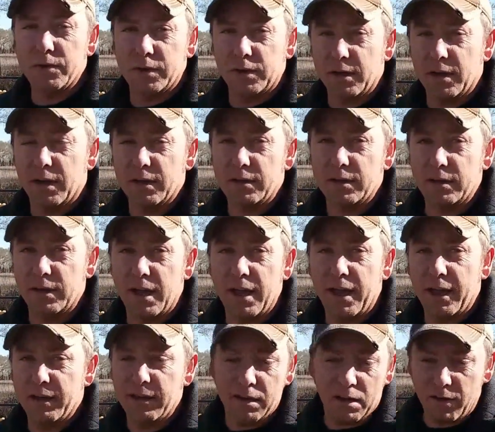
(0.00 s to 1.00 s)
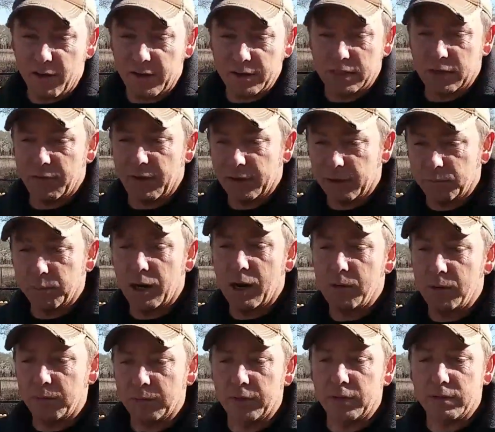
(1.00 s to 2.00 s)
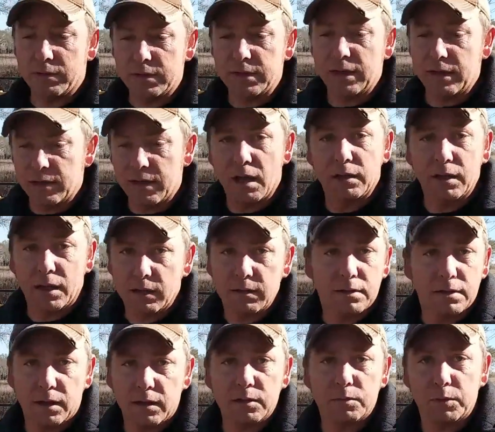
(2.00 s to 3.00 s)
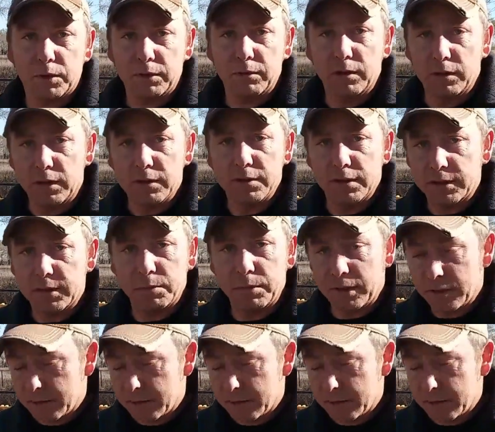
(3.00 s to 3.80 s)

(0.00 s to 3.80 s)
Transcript: of guts and head and all that stuff, I could probably see that. That sounds pretty realistic to me,